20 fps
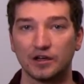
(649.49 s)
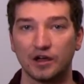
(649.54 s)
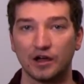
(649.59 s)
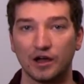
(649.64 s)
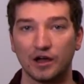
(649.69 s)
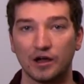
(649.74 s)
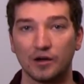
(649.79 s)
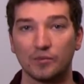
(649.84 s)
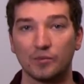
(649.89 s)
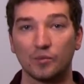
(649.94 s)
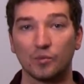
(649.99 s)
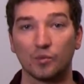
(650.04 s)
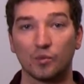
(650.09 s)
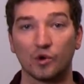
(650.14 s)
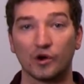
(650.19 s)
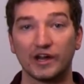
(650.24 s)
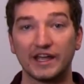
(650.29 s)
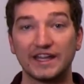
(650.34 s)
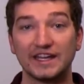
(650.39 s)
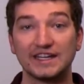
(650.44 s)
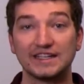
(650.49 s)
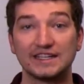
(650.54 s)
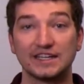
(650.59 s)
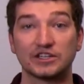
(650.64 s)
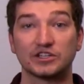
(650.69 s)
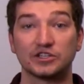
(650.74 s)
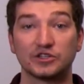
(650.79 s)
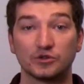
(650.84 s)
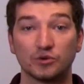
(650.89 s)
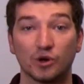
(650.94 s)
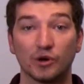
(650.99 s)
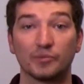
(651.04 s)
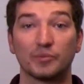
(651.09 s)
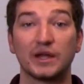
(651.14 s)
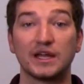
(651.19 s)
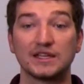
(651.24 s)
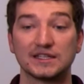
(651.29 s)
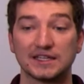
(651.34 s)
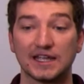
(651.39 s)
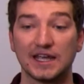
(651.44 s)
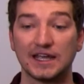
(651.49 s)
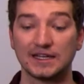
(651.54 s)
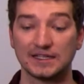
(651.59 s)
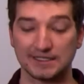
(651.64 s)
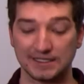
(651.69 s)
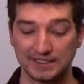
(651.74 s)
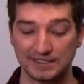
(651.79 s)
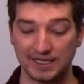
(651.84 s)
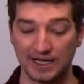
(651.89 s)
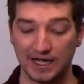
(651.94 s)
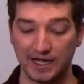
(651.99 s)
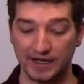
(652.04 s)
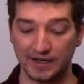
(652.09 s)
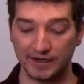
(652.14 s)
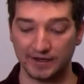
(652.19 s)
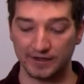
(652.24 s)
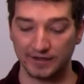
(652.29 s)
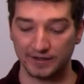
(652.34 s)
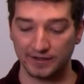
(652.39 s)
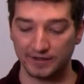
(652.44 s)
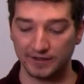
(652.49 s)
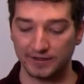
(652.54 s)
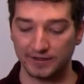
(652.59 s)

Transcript: were in addition to our base case design.